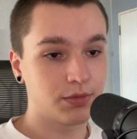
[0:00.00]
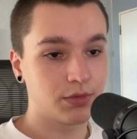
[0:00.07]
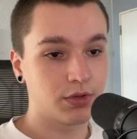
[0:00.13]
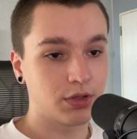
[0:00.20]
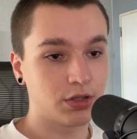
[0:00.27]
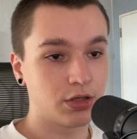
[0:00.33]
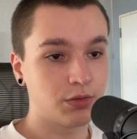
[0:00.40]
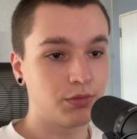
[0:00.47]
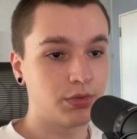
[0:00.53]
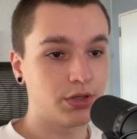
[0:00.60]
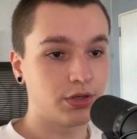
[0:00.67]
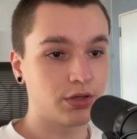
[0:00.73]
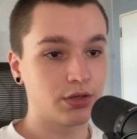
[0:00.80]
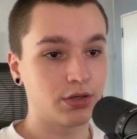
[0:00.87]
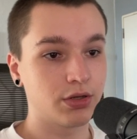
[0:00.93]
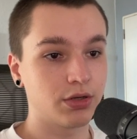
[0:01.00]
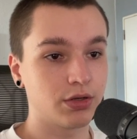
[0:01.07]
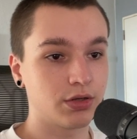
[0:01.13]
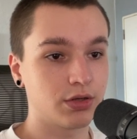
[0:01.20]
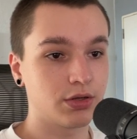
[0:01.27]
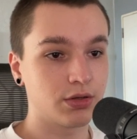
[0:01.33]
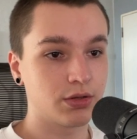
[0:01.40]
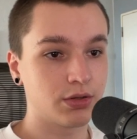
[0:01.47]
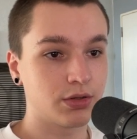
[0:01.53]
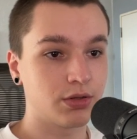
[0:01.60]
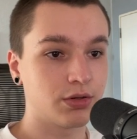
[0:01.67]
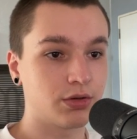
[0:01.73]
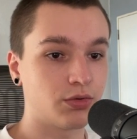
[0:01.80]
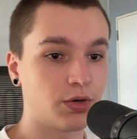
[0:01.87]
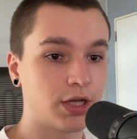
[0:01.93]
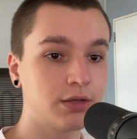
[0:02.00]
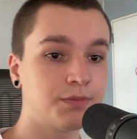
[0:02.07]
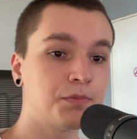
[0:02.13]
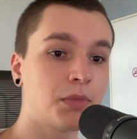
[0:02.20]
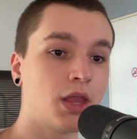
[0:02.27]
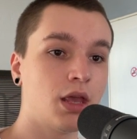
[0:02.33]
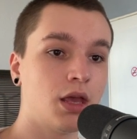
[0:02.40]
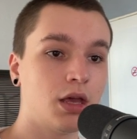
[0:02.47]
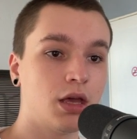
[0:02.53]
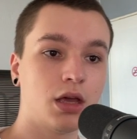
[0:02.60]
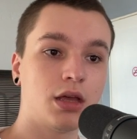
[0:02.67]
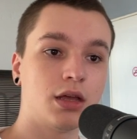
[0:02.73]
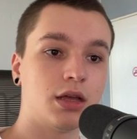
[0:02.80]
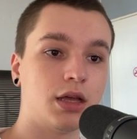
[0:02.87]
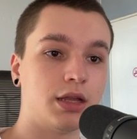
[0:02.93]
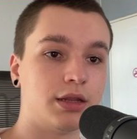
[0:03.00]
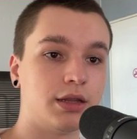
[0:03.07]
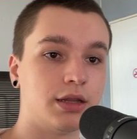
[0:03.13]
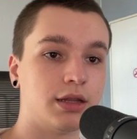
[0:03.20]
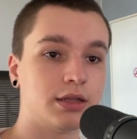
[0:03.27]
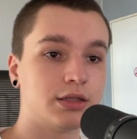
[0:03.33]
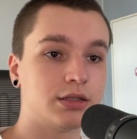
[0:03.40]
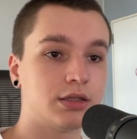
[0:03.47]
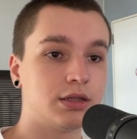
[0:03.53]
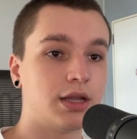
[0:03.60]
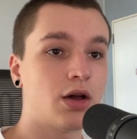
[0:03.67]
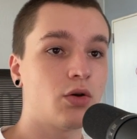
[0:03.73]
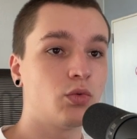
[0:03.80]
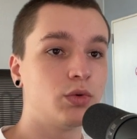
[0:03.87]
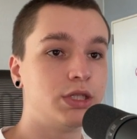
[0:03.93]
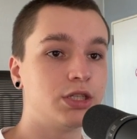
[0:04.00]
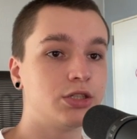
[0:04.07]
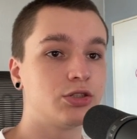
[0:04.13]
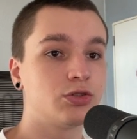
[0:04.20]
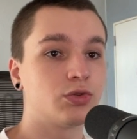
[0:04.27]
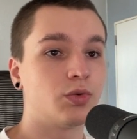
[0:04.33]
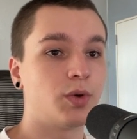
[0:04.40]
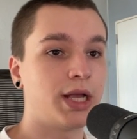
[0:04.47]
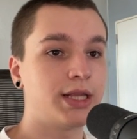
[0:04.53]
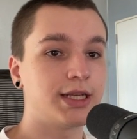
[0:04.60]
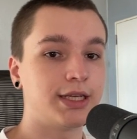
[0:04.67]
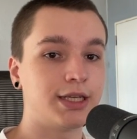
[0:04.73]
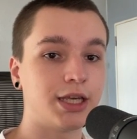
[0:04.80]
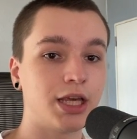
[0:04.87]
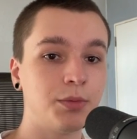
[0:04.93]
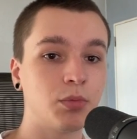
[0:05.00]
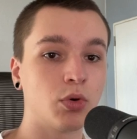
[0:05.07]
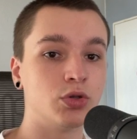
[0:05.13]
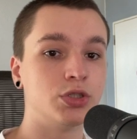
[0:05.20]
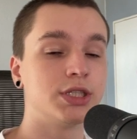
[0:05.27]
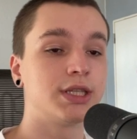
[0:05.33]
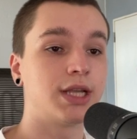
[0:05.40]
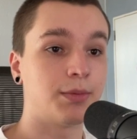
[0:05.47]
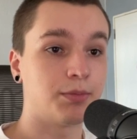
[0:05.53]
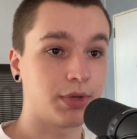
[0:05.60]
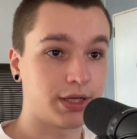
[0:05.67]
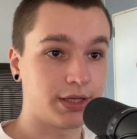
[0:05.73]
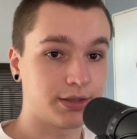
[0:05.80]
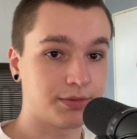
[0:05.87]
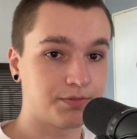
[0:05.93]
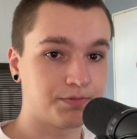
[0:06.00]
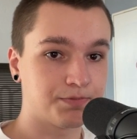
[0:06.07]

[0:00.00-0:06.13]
Let it be red. And now we need to create a key points template.